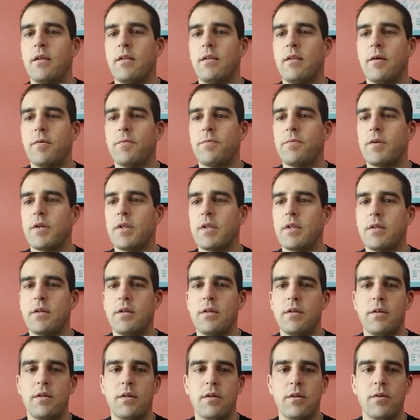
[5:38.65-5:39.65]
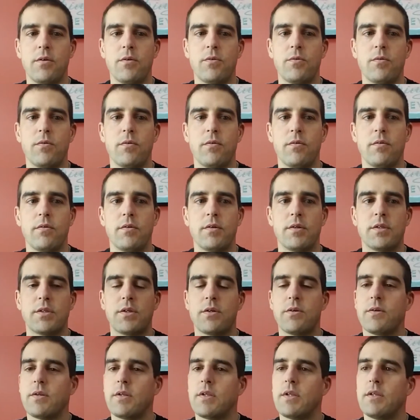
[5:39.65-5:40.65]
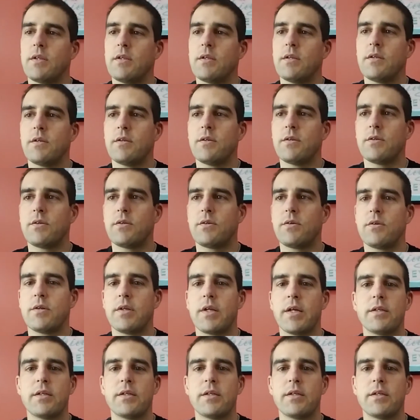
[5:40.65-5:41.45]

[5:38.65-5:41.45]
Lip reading: Definitely, certain